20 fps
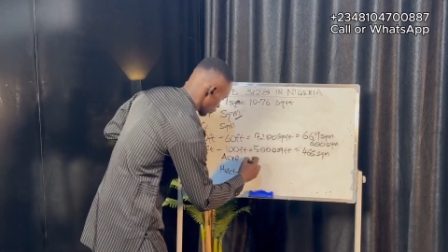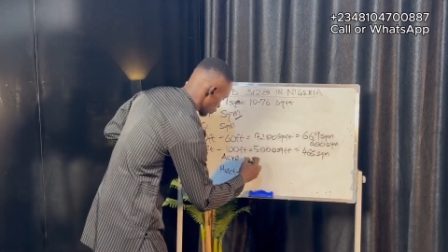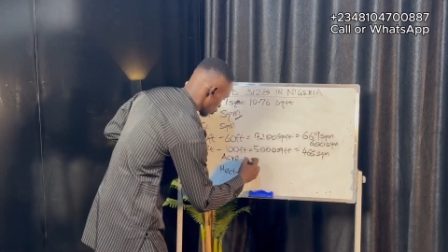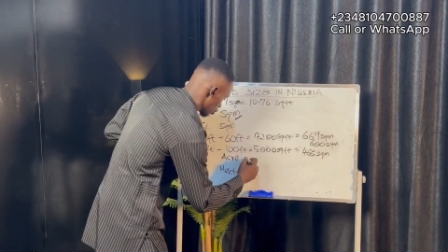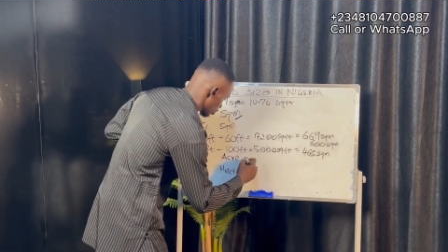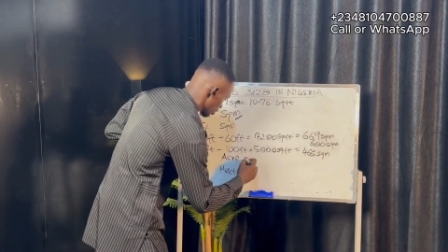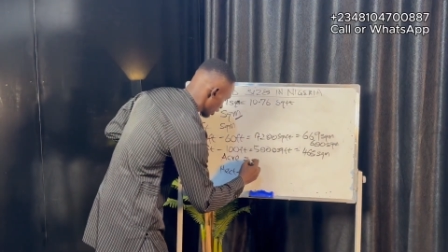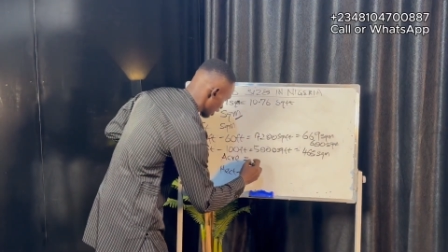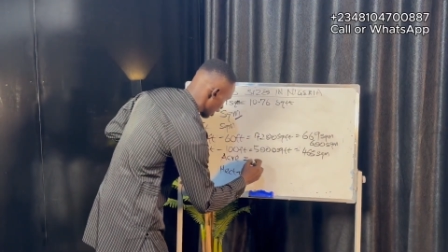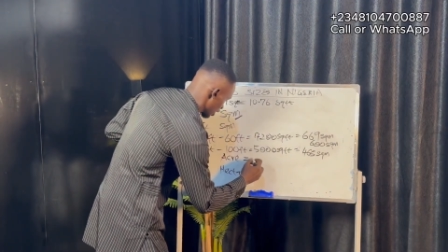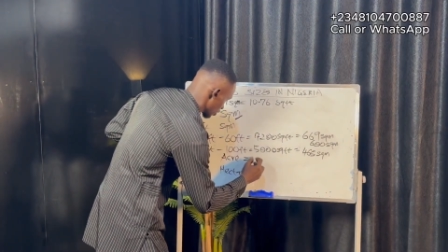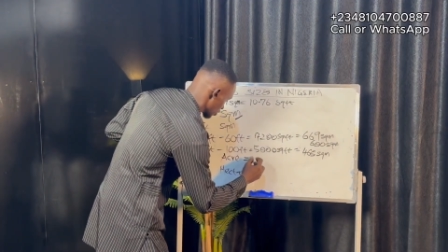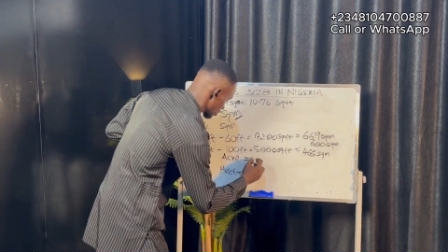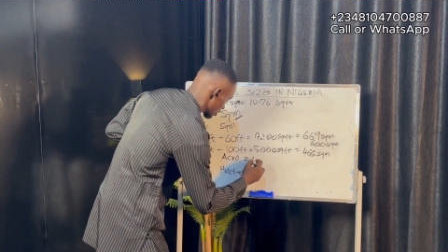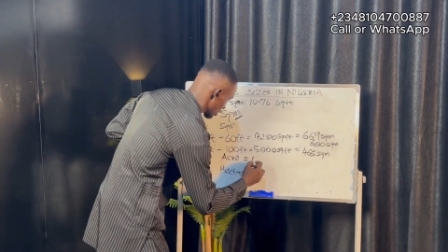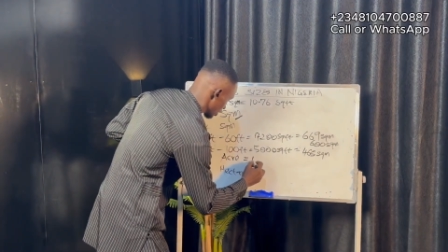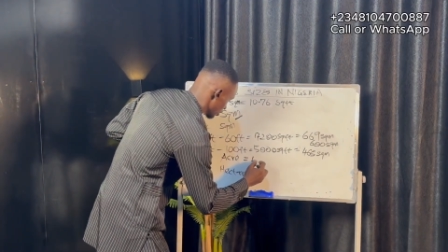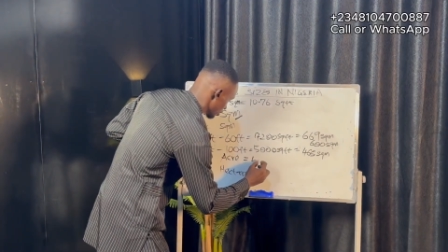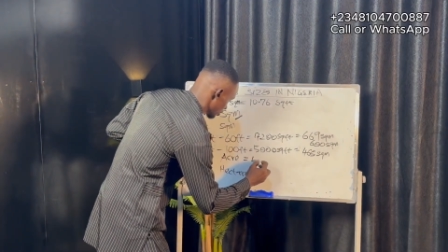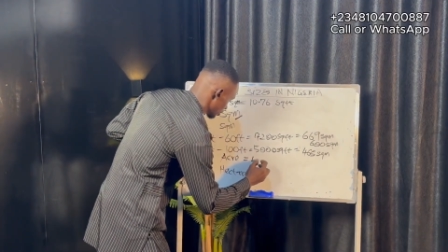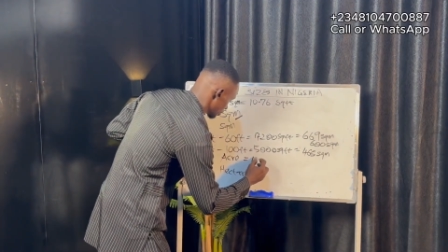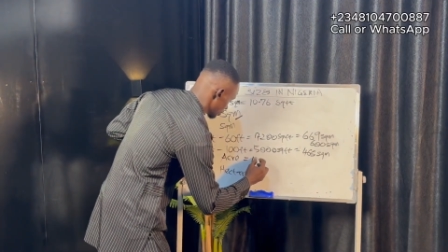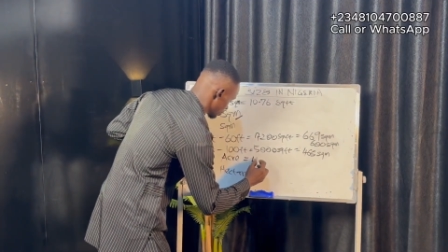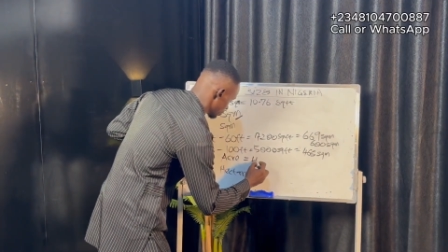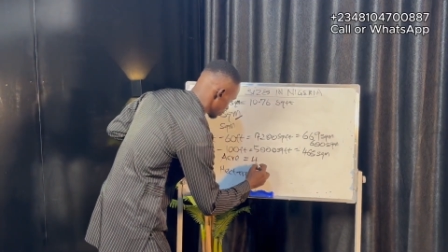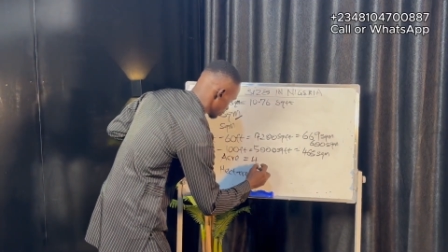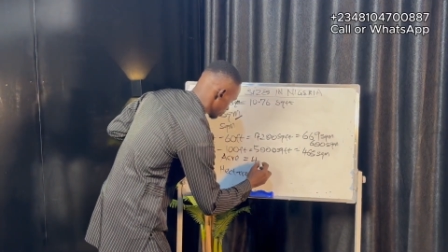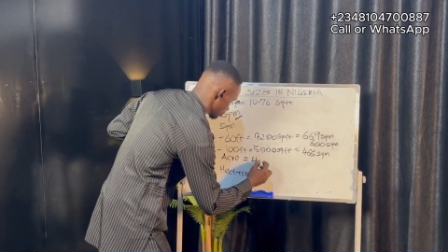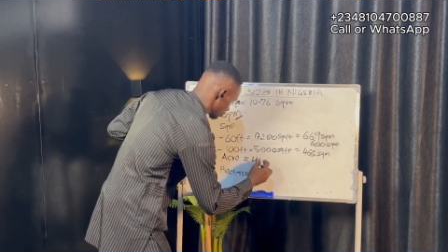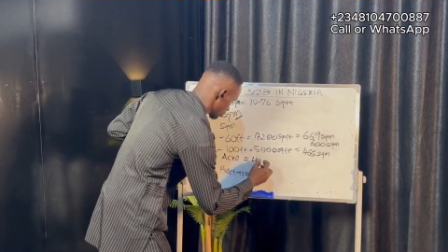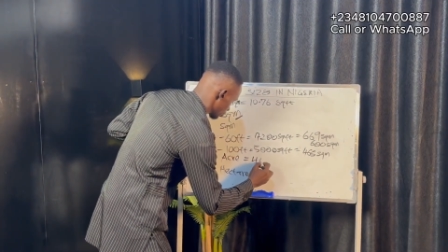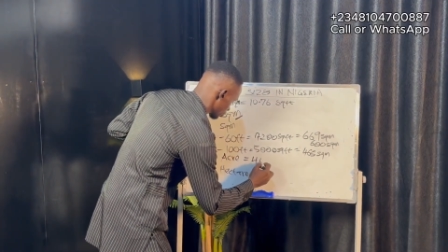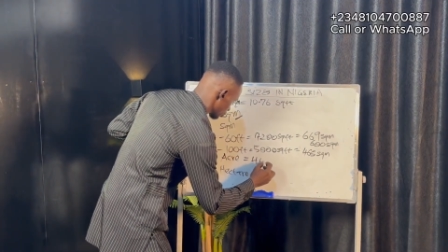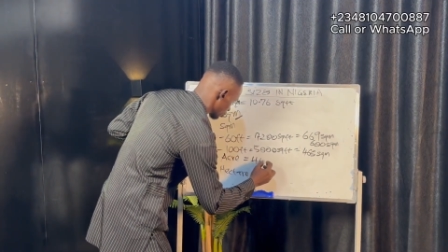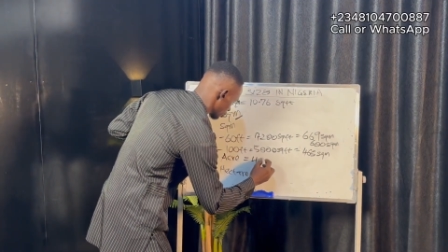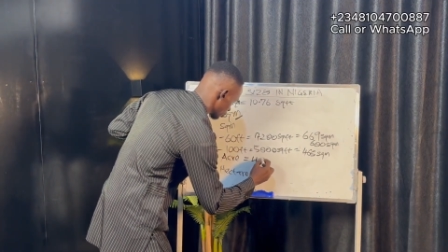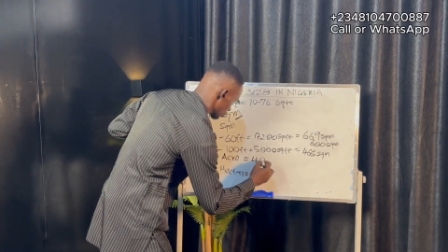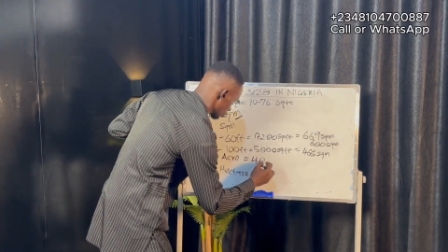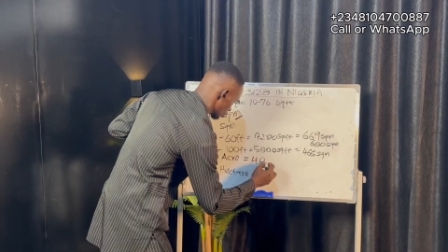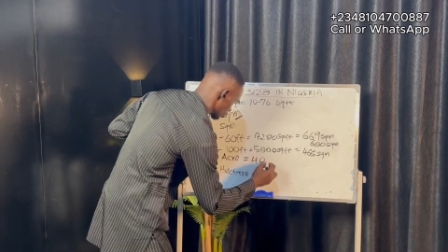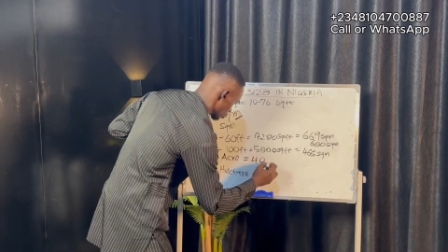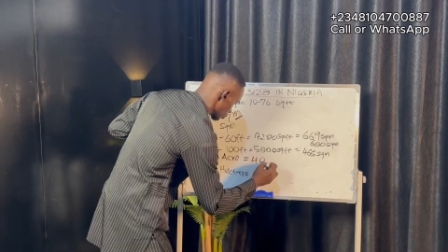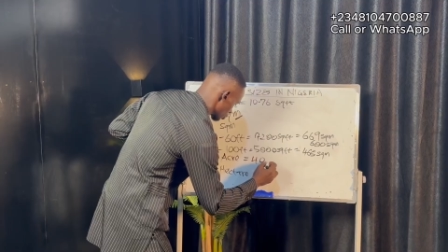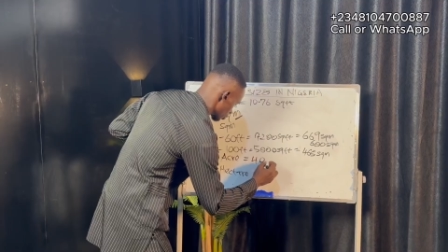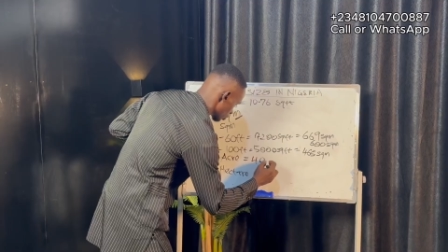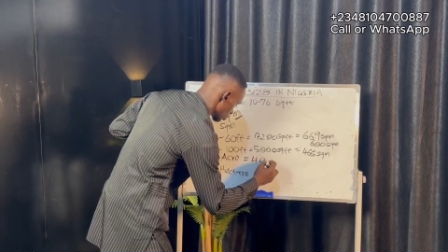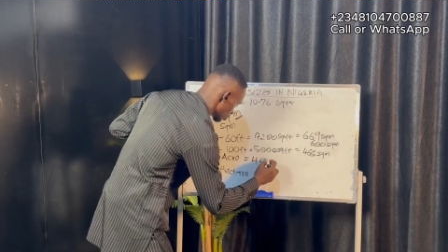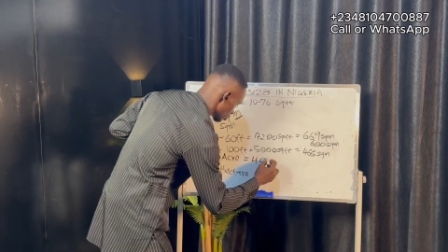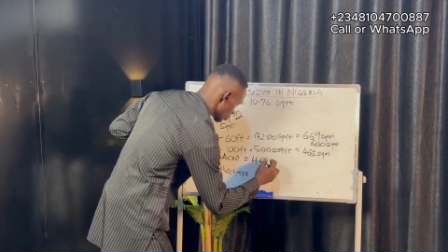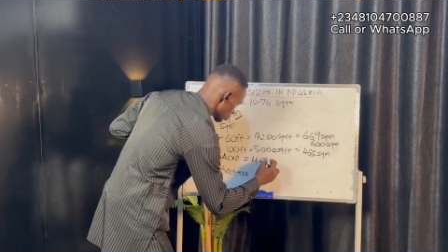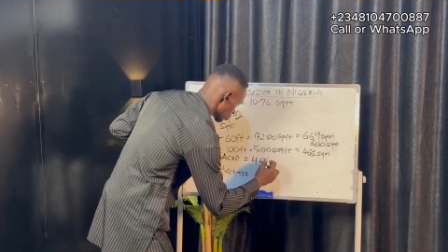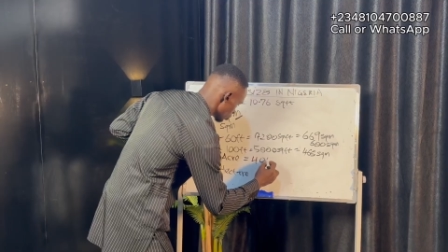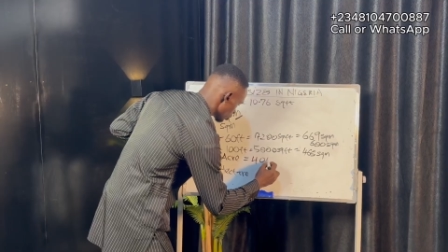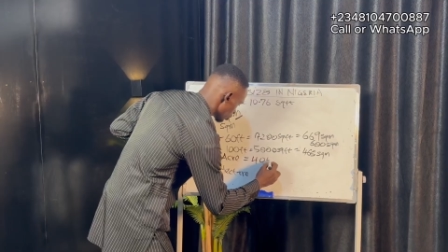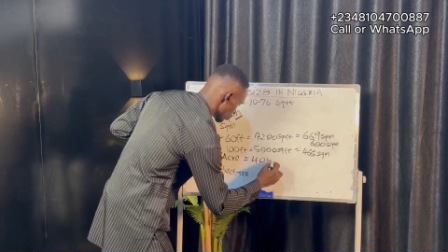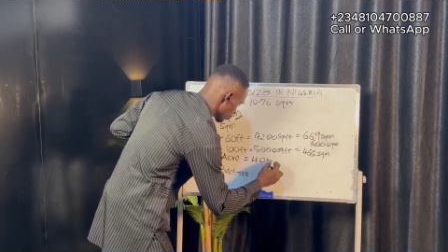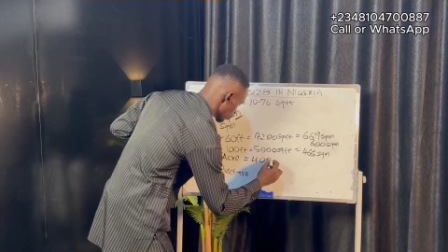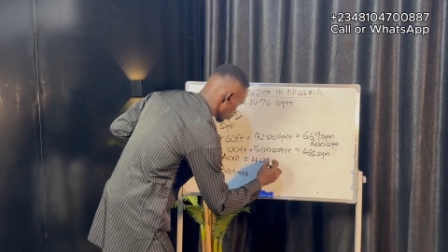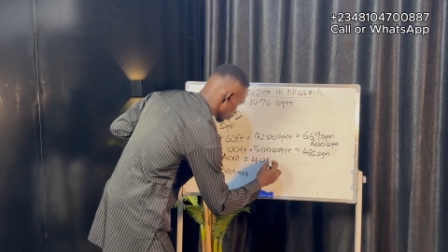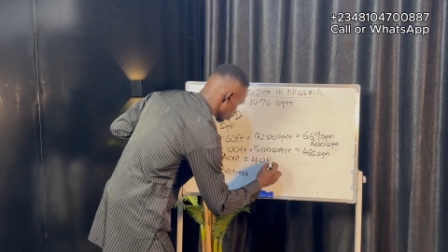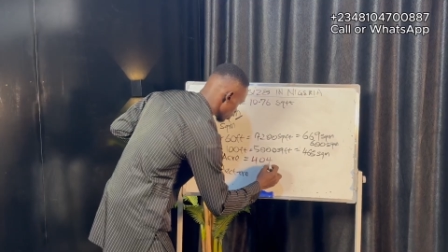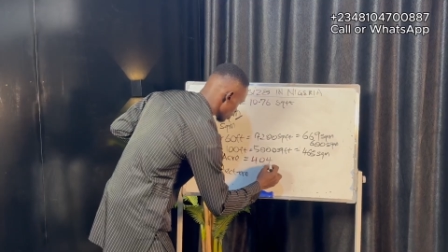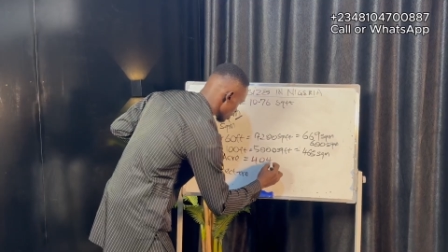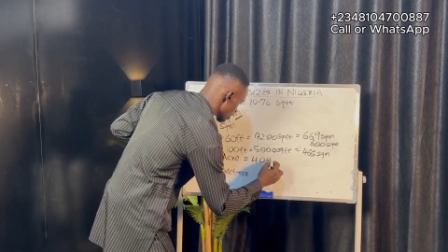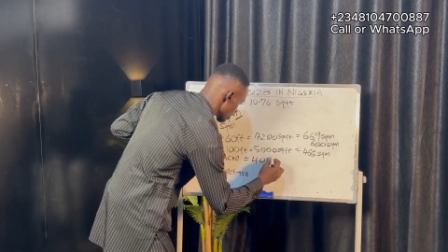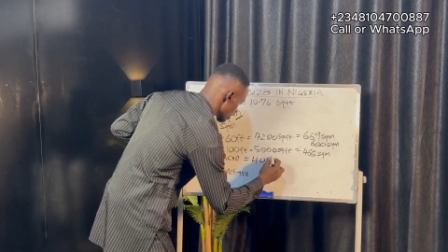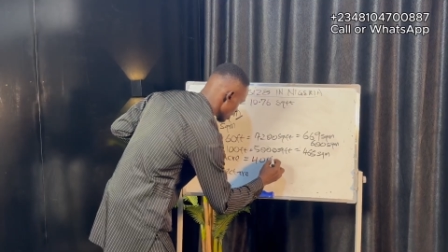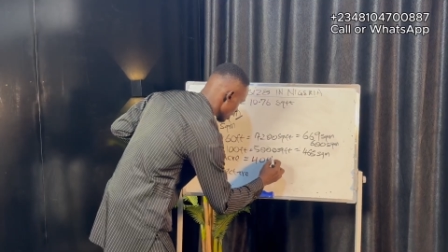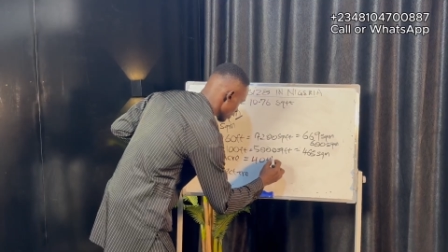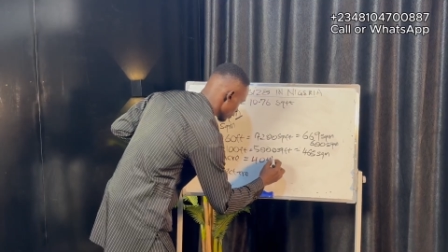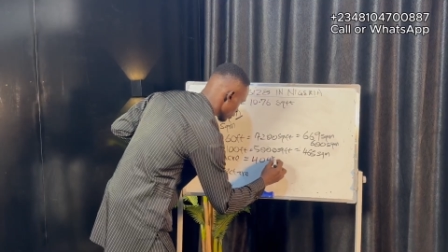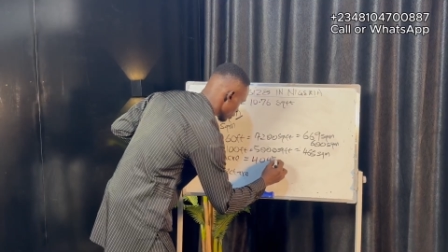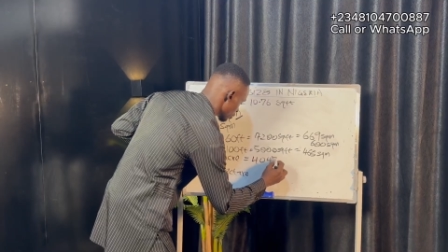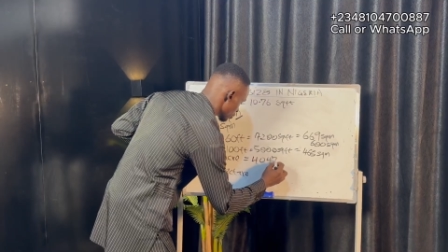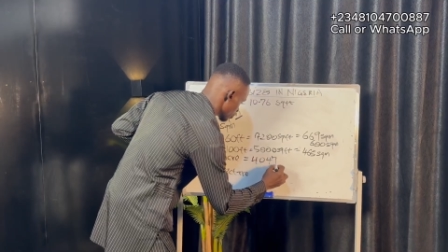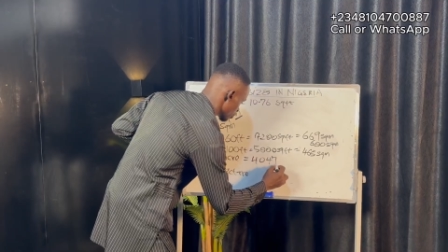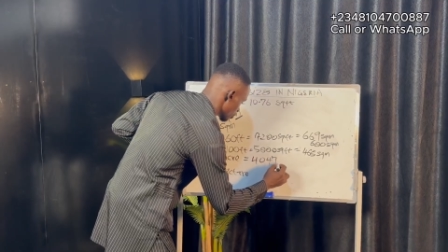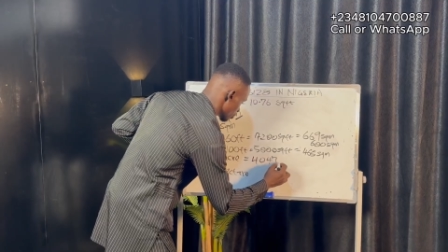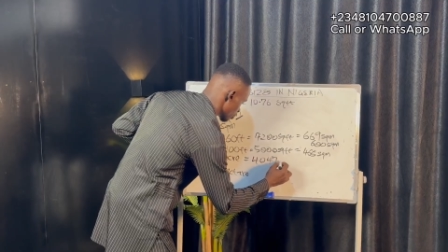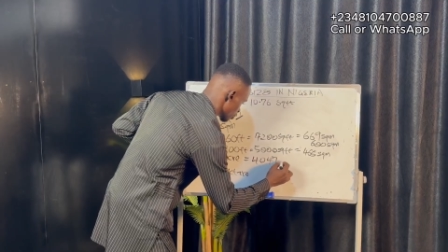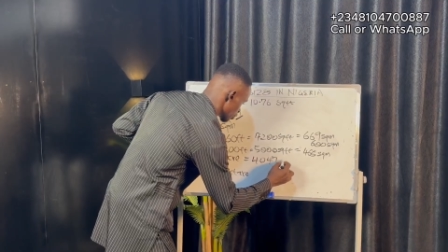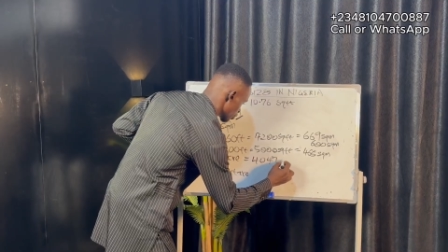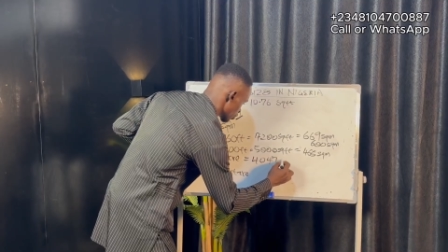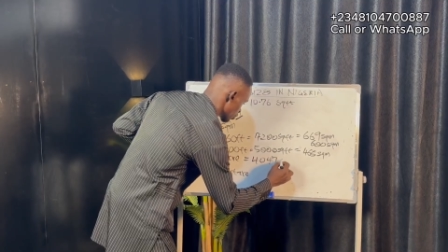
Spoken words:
4,047